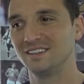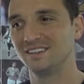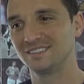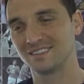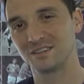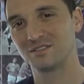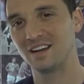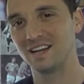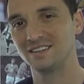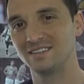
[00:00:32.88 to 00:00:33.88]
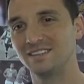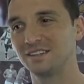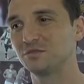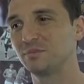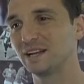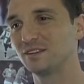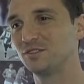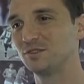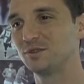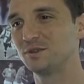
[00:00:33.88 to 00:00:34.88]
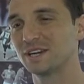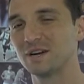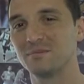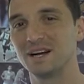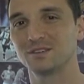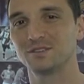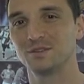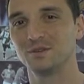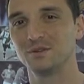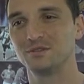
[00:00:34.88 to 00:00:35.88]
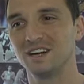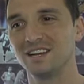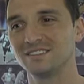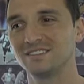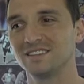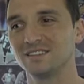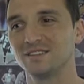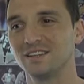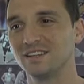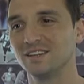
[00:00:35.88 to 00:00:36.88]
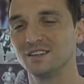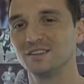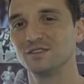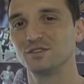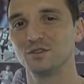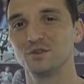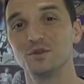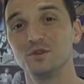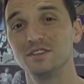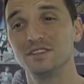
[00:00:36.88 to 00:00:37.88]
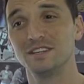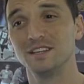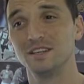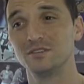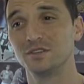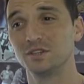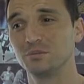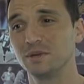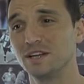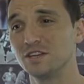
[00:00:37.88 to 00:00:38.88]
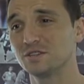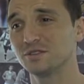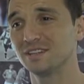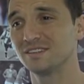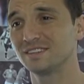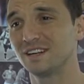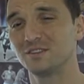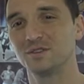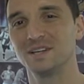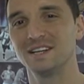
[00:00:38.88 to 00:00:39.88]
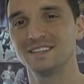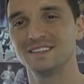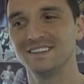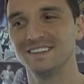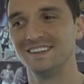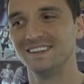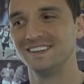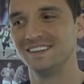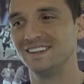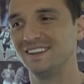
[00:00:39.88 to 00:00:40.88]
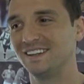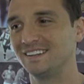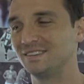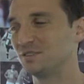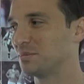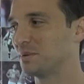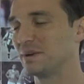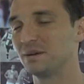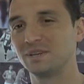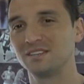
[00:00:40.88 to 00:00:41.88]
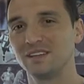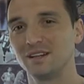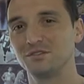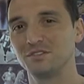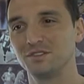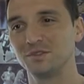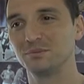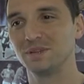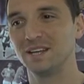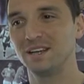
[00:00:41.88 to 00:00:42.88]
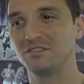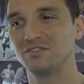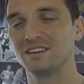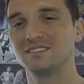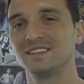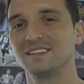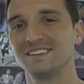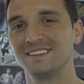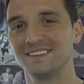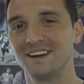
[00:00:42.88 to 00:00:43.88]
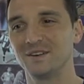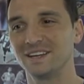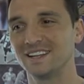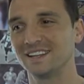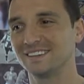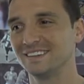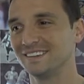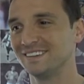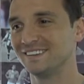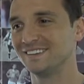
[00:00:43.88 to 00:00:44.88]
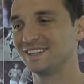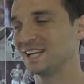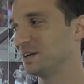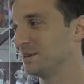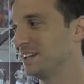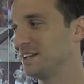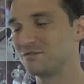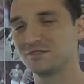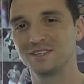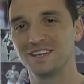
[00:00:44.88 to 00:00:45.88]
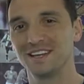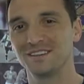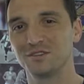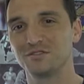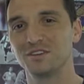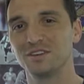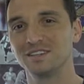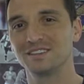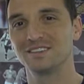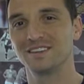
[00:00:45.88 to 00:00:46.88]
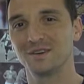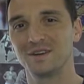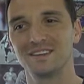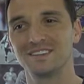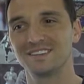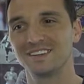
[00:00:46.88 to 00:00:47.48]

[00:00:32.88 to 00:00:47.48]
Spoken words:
and satisfied. I didn't expect to come back so fast and so good from the operation. I start to run and to prepare myself to play faster how I can. Now I leave for the hand of God, when